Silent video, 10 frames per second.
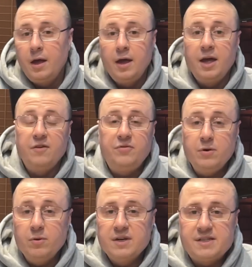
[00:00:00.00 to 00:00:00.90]
If
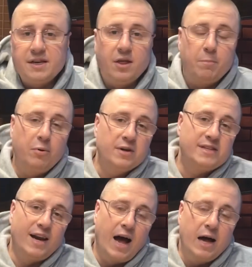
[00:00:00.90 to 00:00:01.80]
you want to see the books
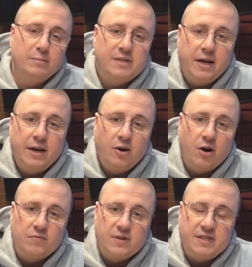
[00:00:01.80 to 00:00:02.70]
that I'm sending
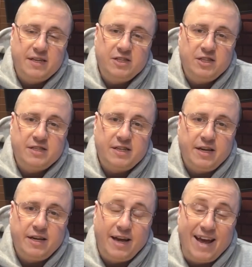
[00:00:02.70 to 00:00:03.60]
off to CGC